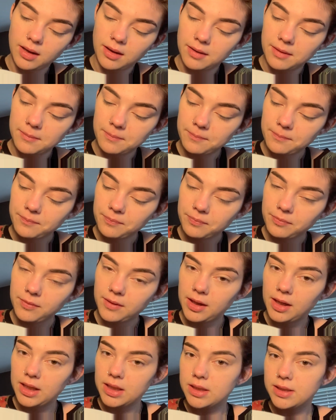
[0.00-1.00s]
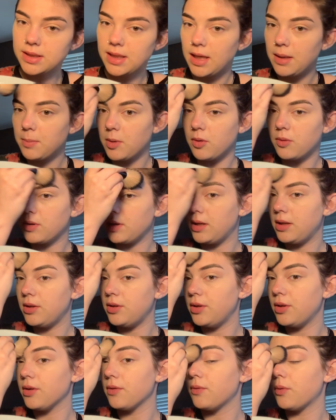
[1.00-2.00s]
You just keep going, you
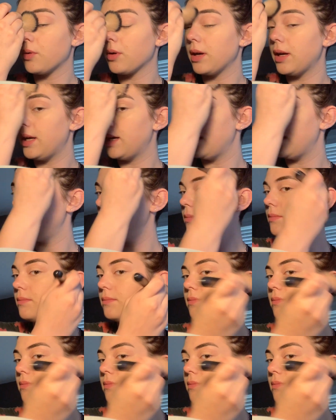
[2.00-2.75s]
do your forehead.